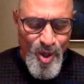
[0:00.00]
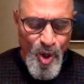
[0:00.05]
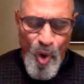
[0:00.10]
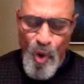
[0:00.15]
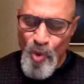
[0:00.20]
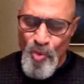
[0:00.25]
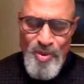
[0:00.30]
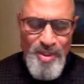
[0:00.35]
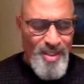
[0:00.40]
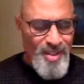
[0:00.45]

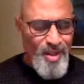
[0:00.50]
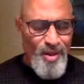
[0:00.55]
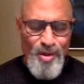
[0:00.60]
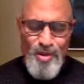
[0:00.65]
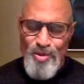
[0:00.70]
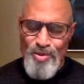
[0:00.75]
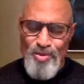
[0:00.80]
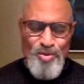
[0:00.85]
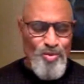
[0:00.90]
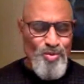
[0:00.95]
Only
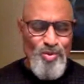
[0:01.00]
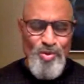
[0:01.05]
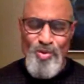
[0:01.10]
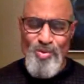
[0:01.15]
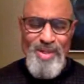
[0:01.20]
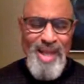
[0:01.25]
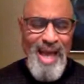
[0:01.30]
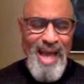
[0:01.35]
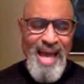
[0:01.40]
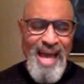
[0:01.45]
those who do
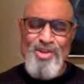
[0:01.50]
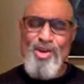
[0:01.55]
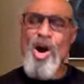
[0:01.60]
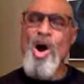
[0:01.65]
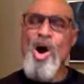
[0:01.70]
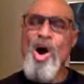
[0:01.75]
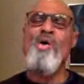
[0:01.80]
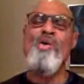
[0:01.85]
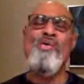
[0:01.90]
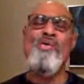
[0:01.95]
not
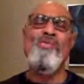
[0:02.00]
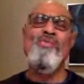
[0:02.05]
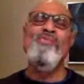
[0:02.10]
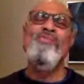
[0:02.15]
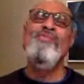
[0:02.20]
know